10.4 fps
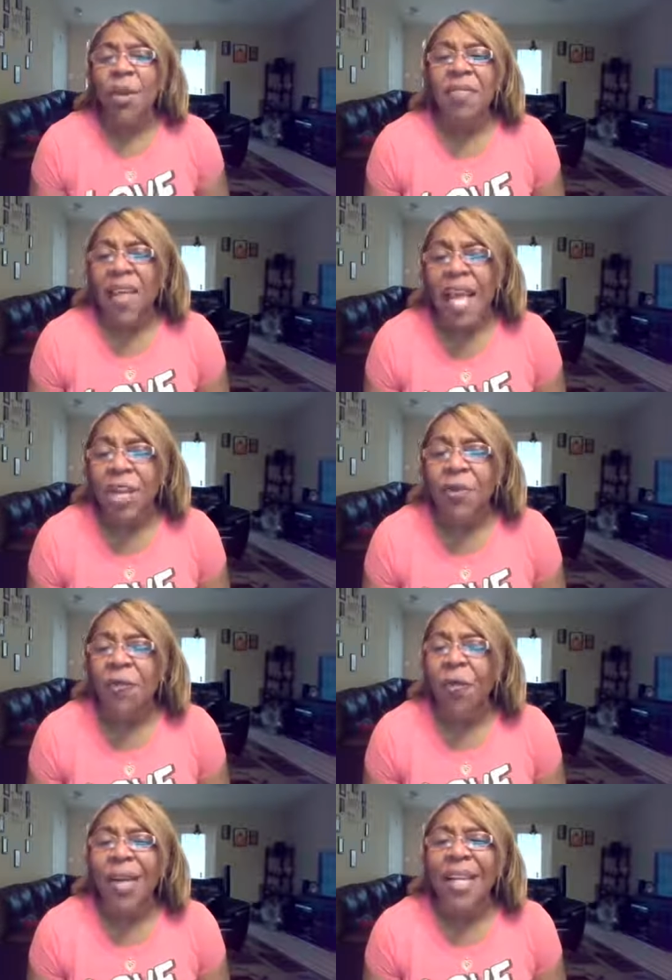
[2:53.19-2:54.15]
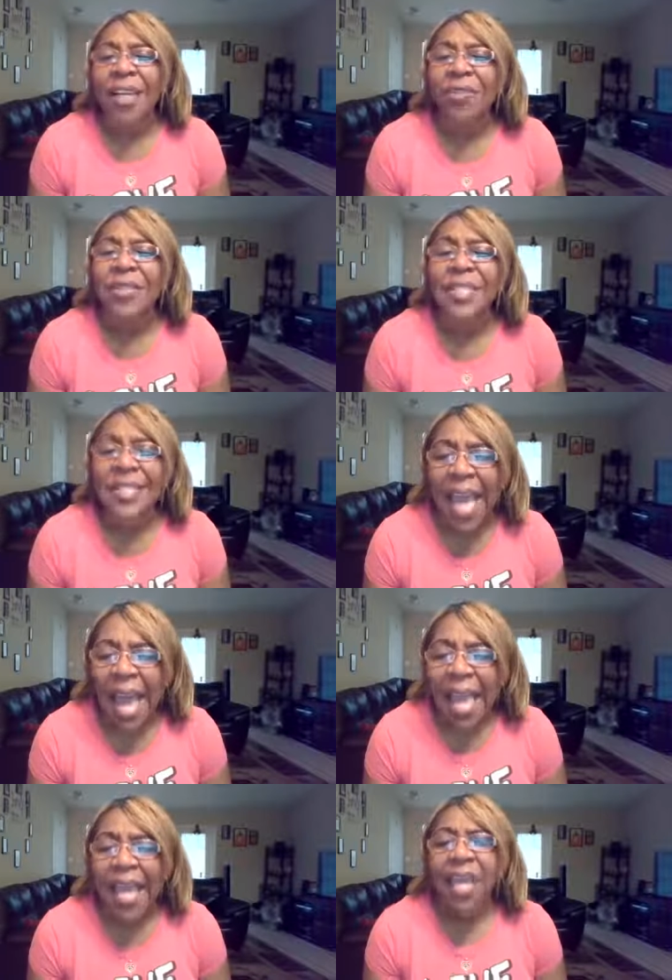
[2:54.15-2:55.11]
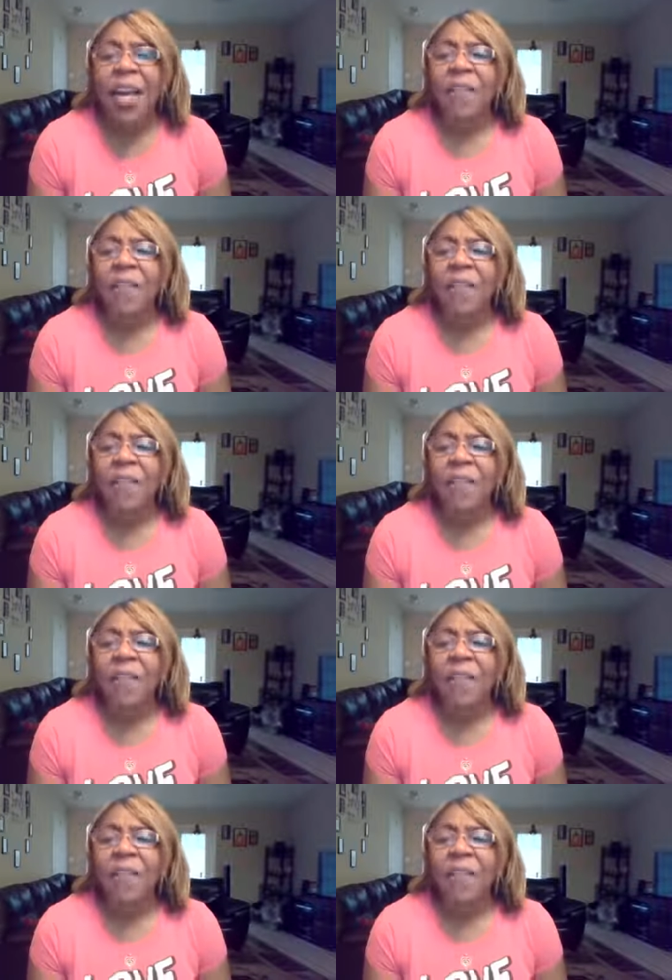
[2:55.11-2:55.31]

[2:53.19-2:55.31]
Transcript: We thank you for another day